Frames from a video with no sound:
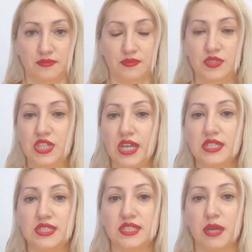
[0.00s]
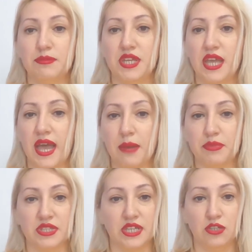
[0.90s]
Did something
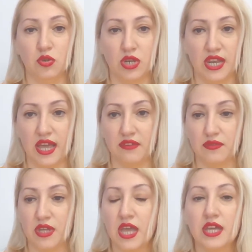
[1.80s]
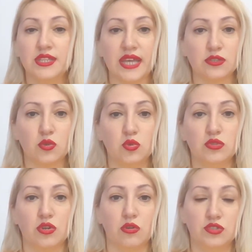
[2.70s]
happen in your life that could
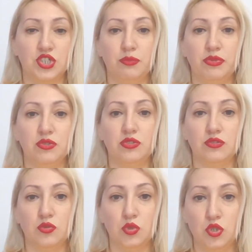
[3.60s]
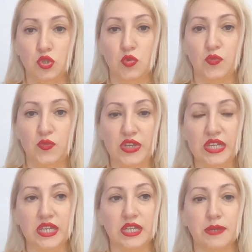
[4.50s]
contribute to you
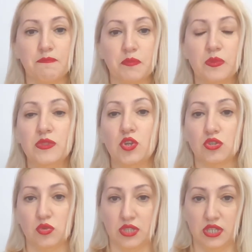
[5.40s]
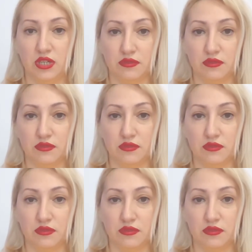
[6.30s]
feeling not good enough?